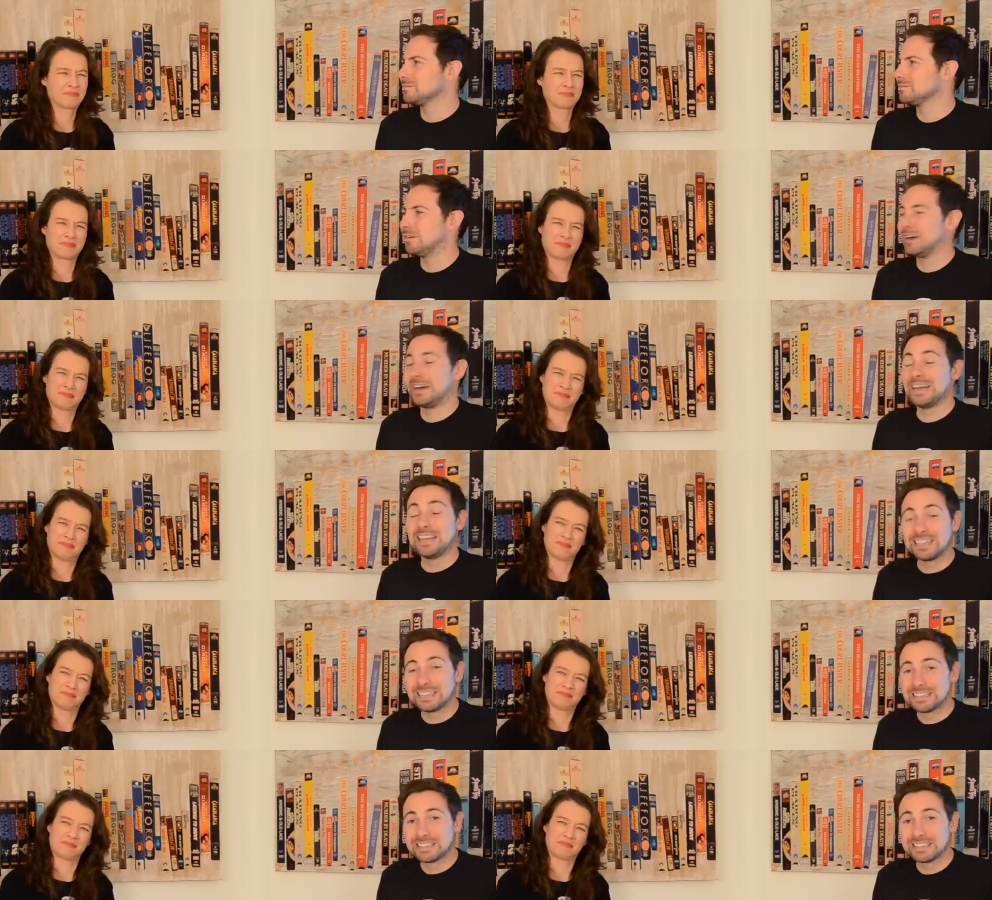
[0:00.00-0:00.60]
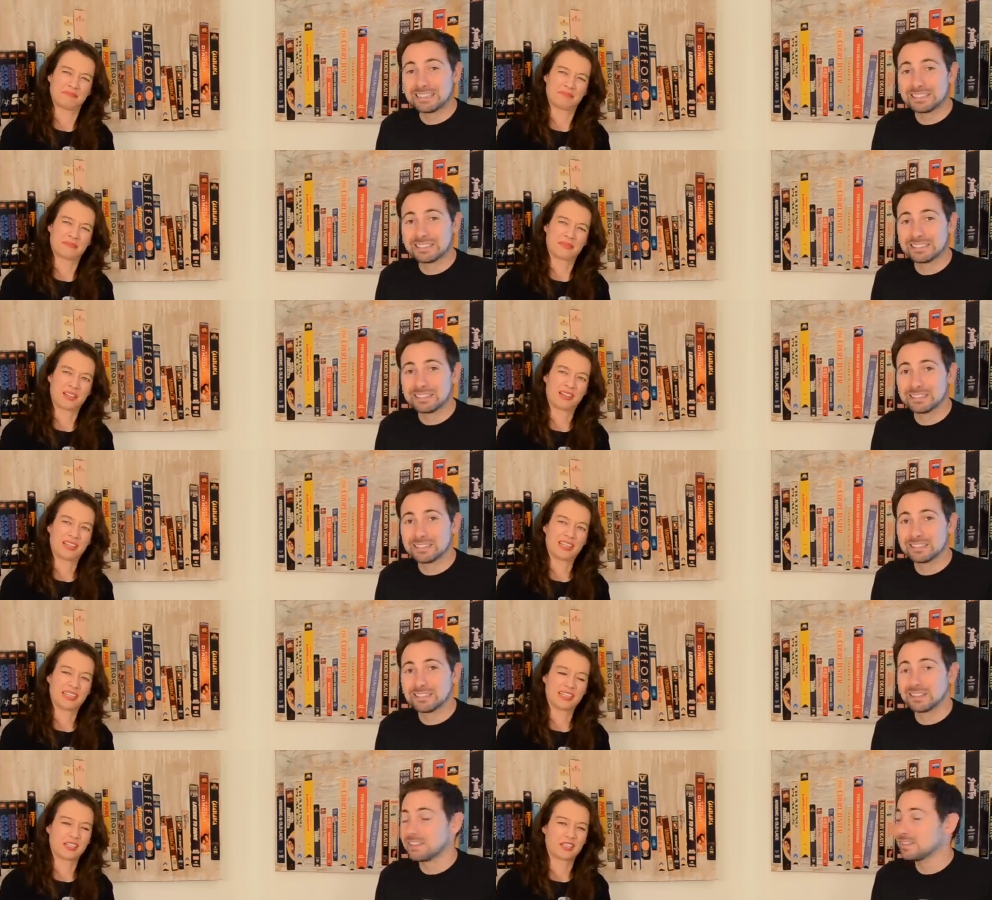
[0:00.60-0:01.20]
Speaker 1: What?
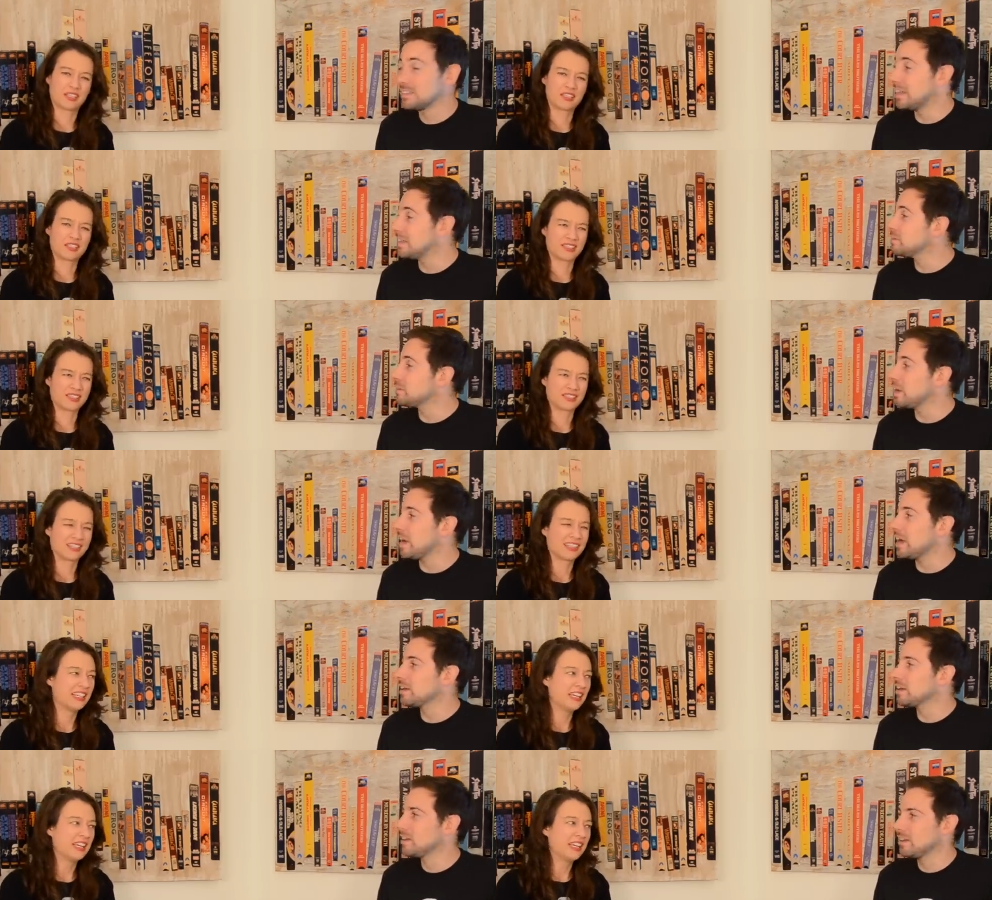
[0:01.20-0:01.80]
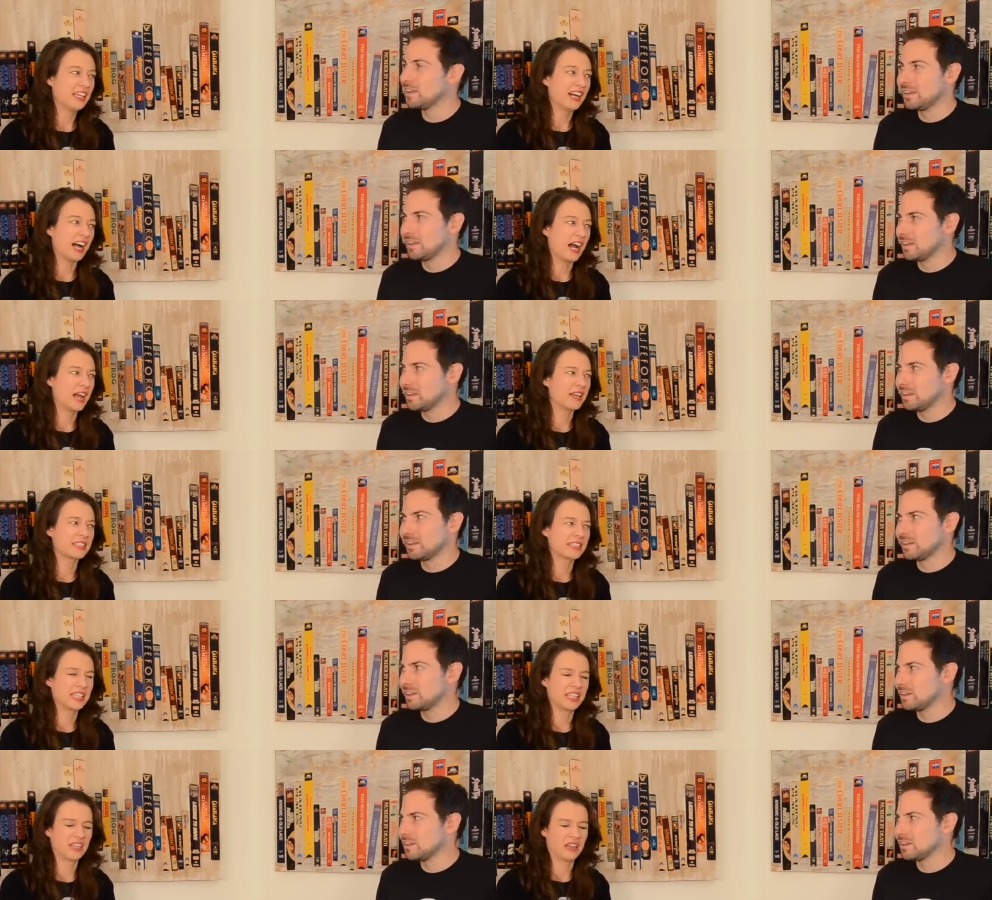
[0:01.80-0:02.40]
That's what I...
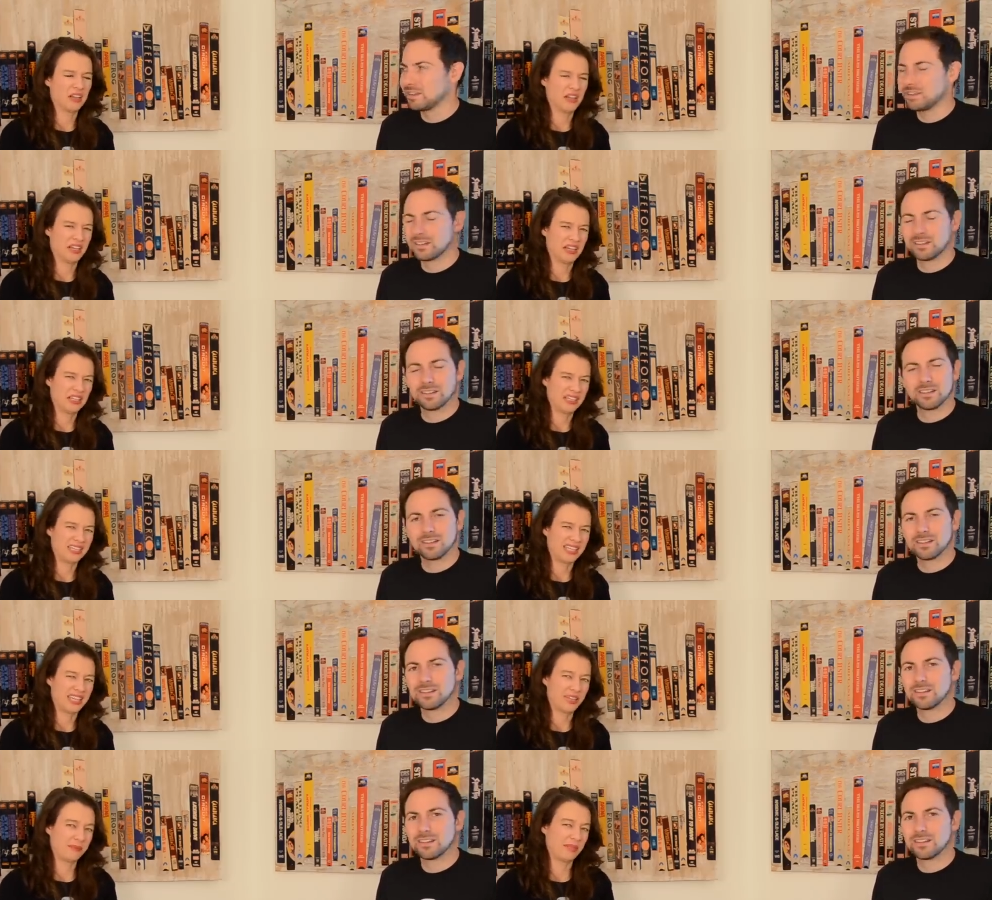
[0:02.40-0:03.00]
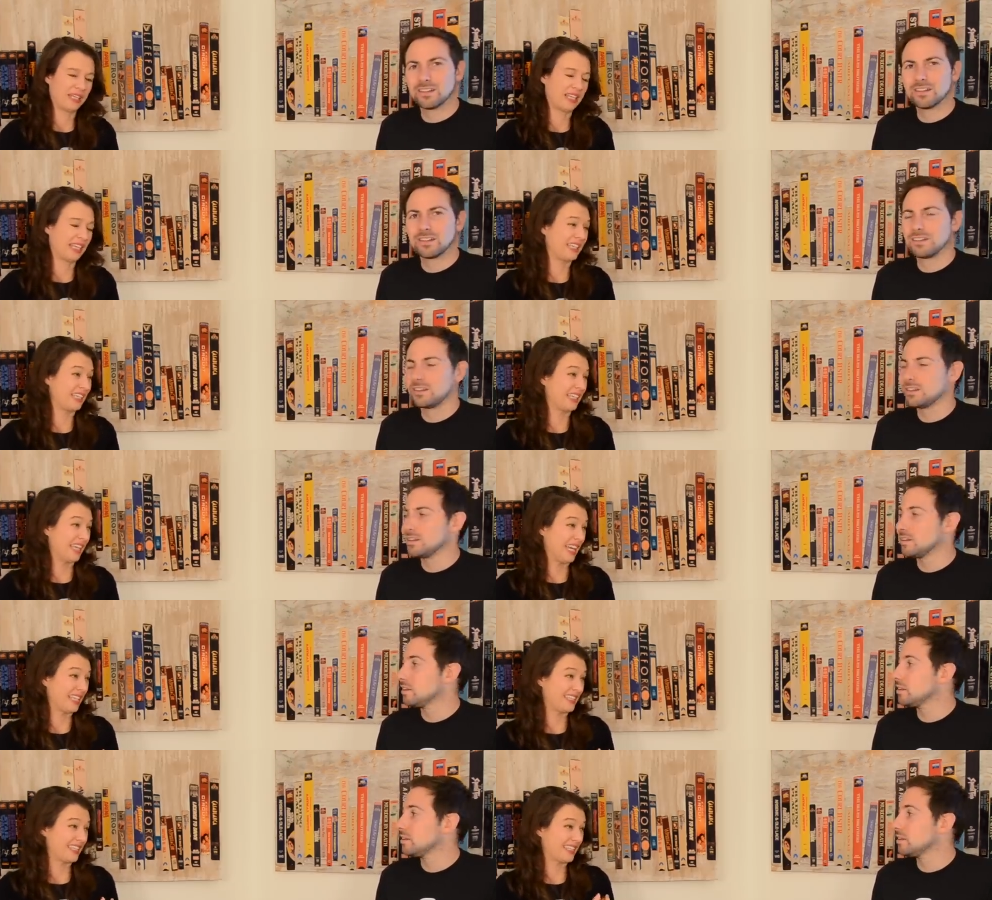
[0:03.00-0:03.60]
Speaker 2: I said, huh? I mean, I
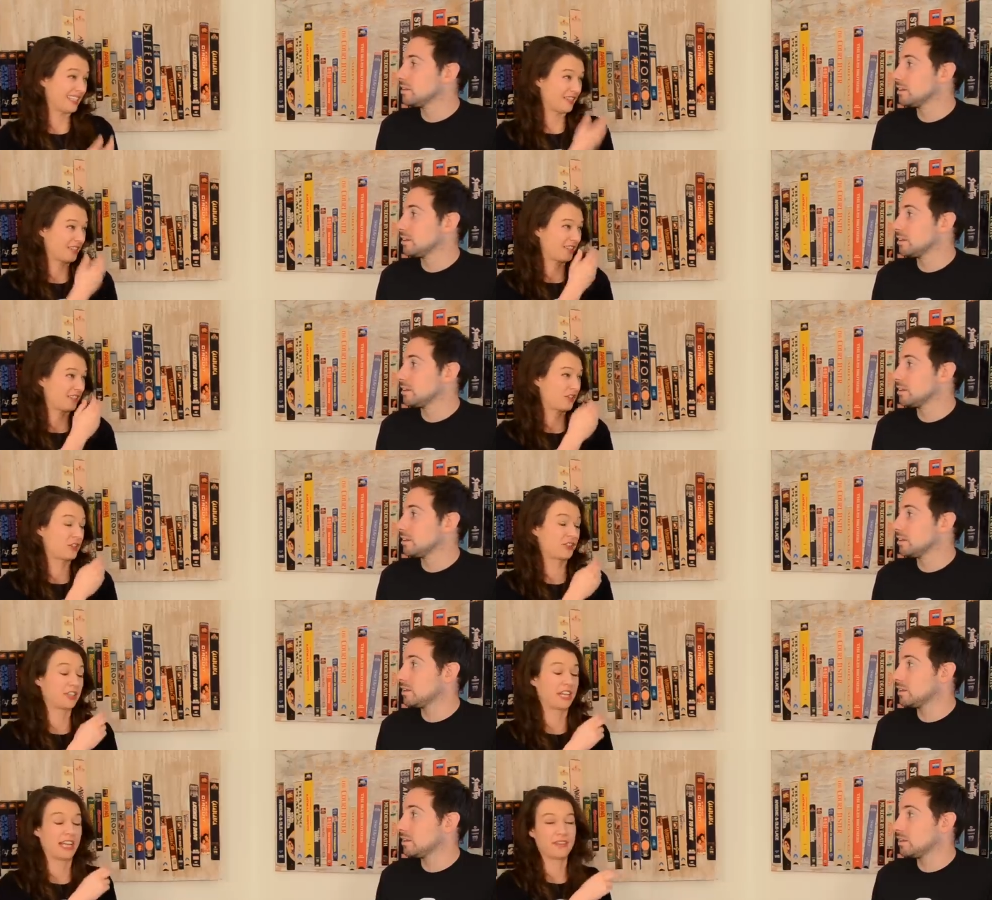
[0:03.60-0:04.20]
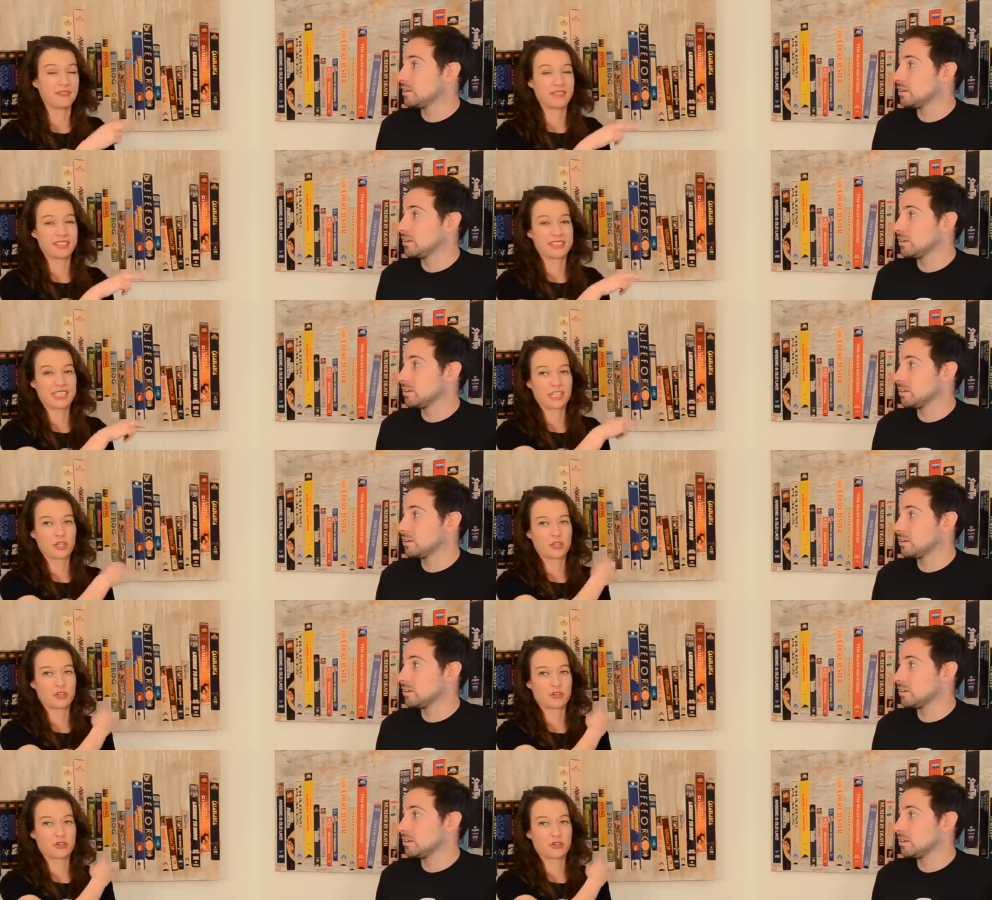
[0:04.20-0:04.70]
guess the, she kind of has like